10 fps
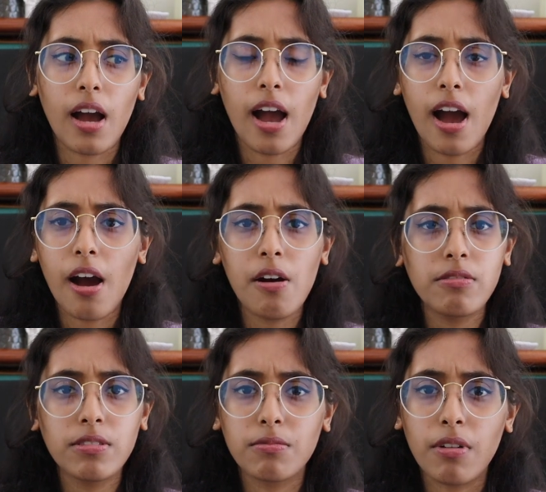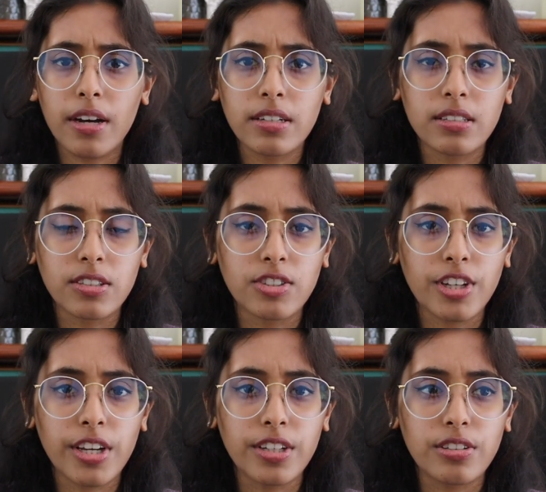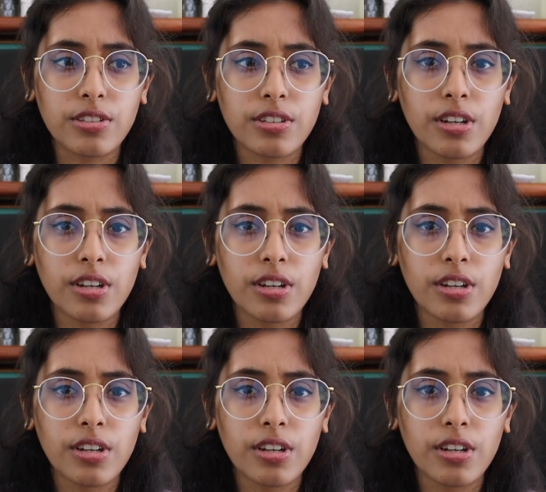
how and why did this change?